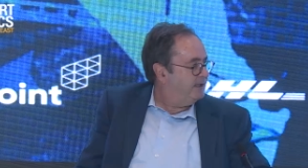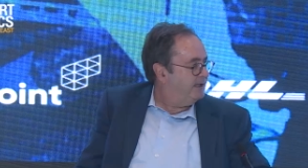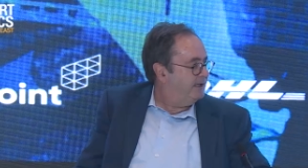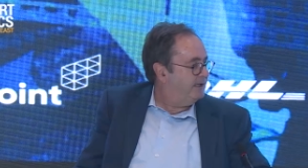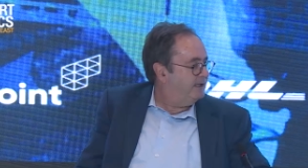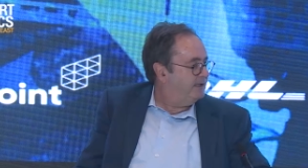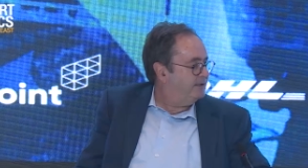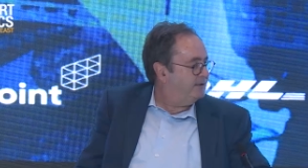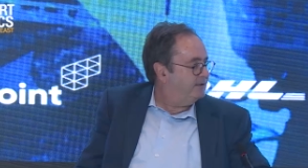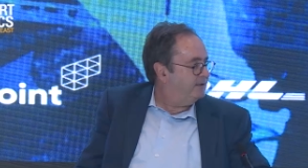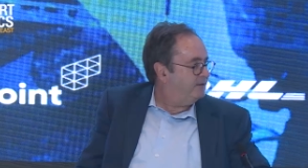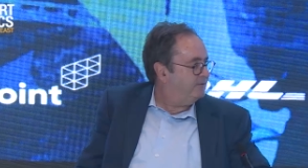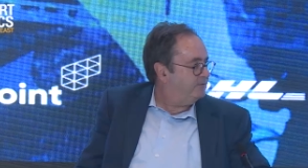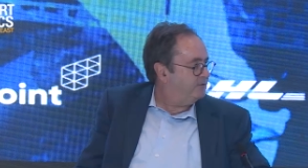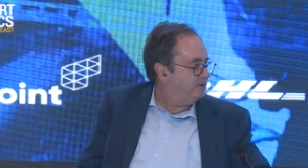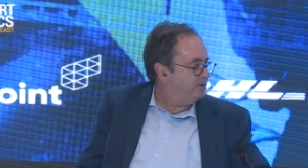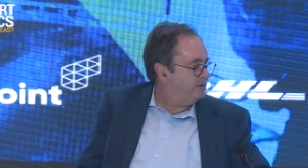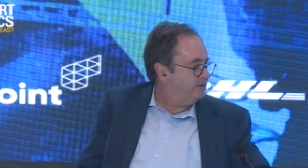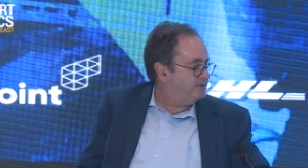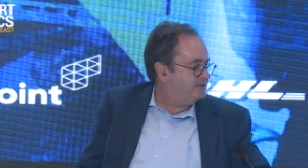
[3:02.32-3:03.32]
And then, of
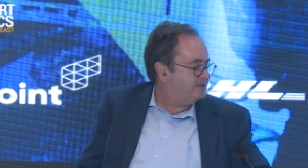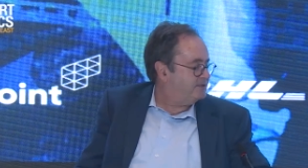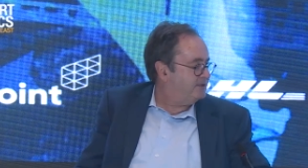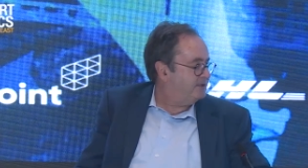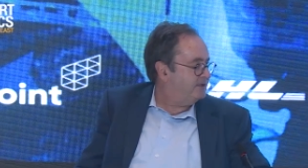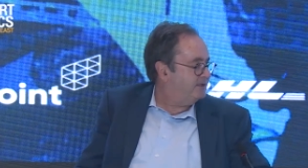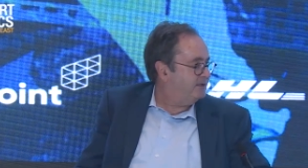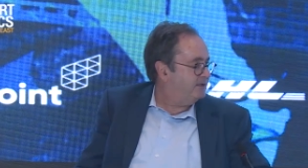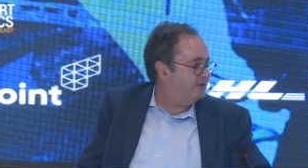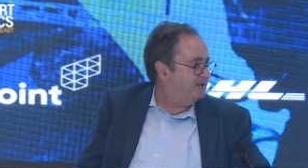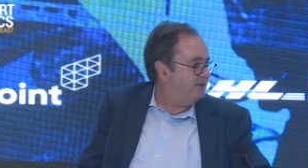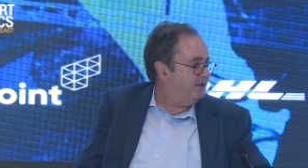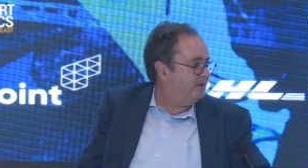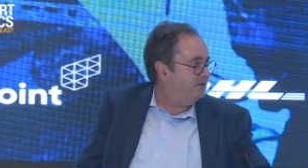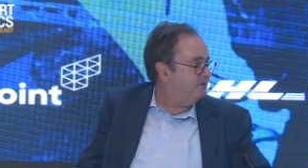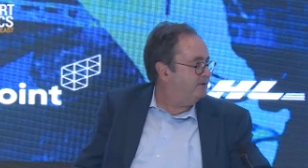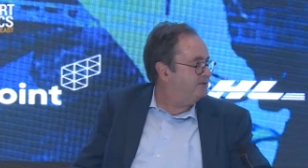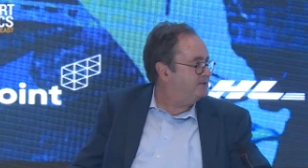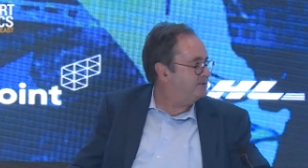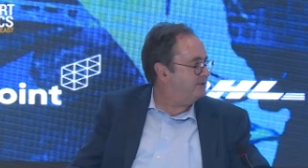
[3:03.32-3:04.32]
course, uh,
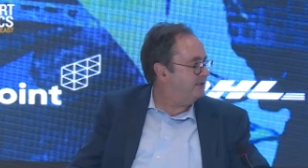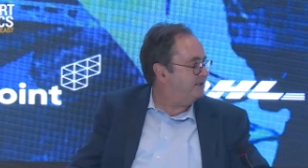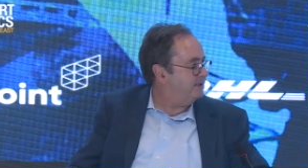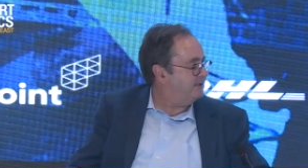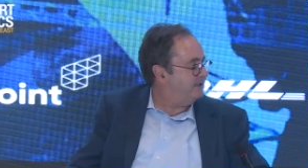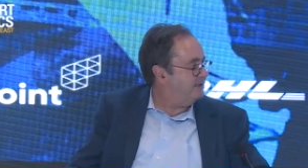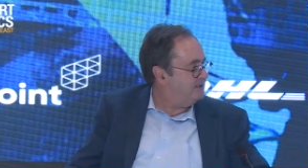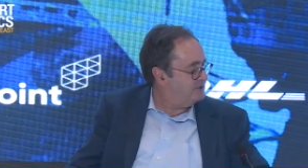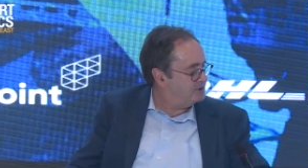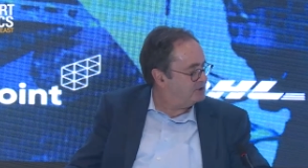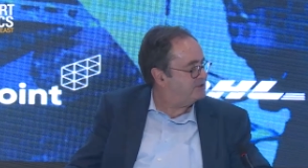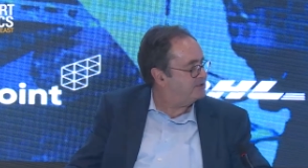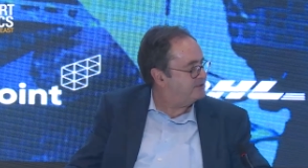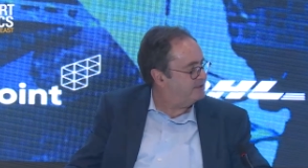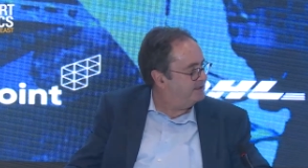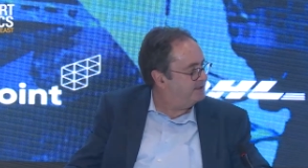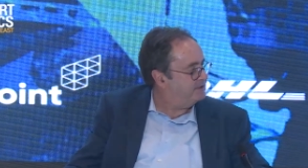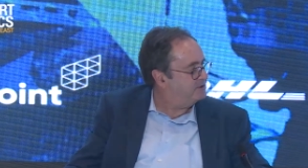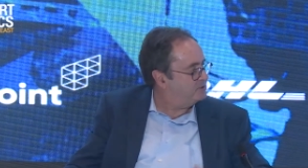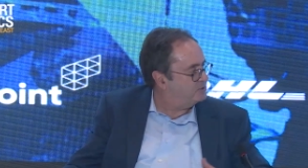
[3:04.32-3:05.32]
now it's uh,
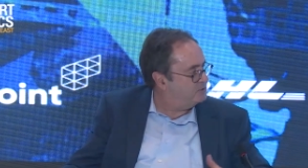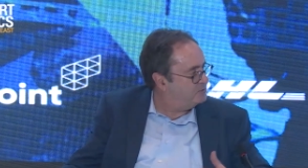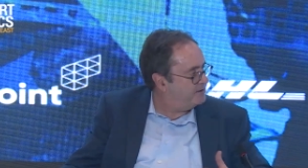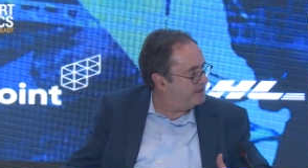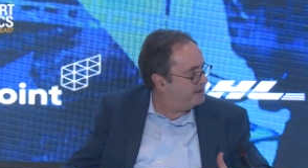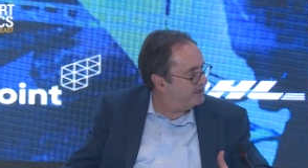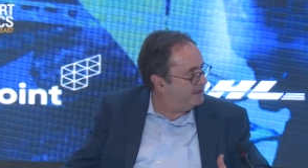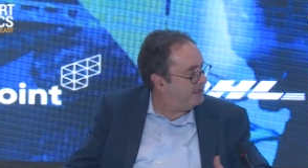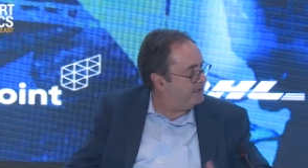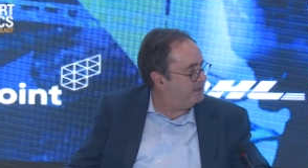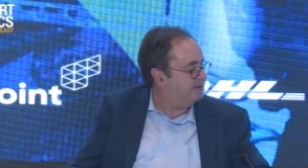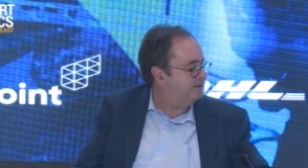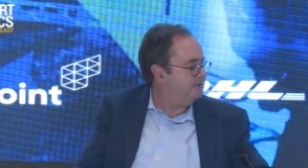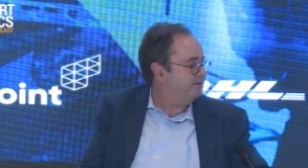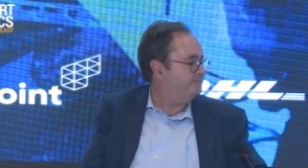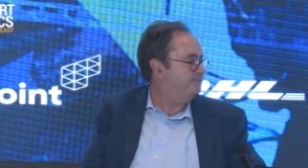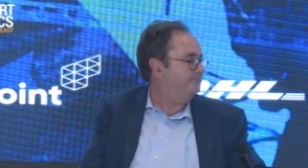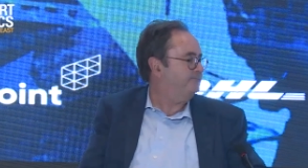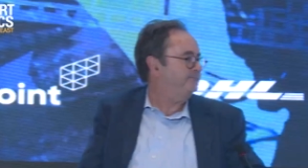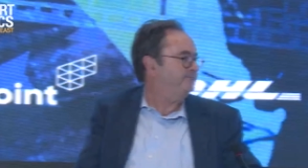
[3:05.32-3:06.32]
interesting to do that again.